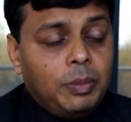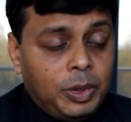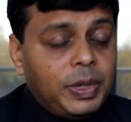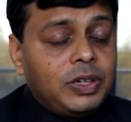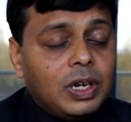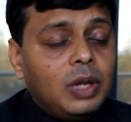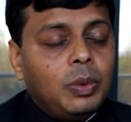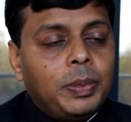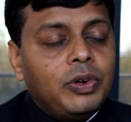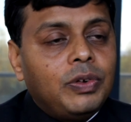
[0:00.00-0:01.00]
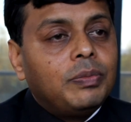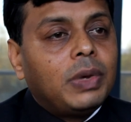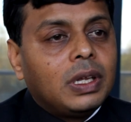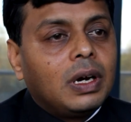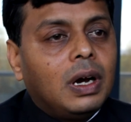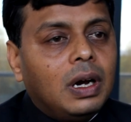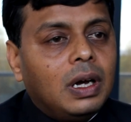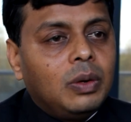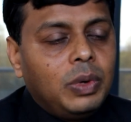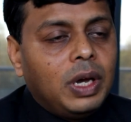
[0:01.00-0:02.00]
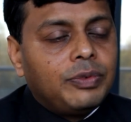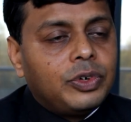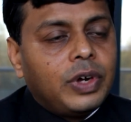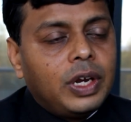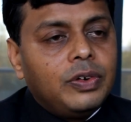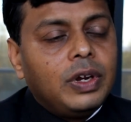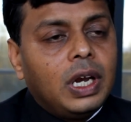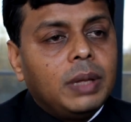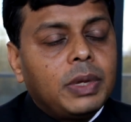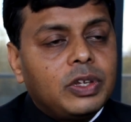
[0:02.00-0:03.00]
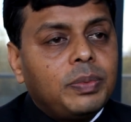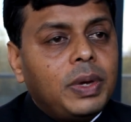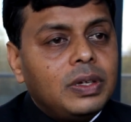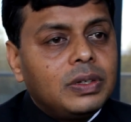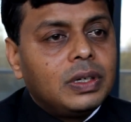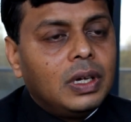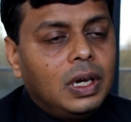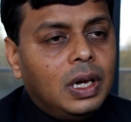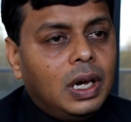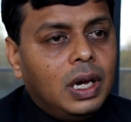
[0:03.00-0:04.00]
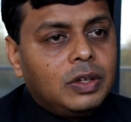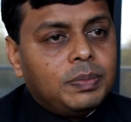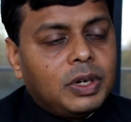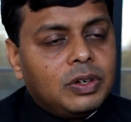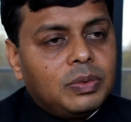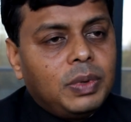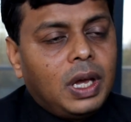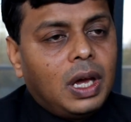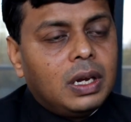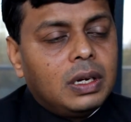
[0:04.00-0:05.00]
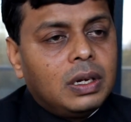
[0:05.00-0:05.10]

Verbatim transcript: But basically we've been driven by the car and we have to try and reclaim that space as much as we can.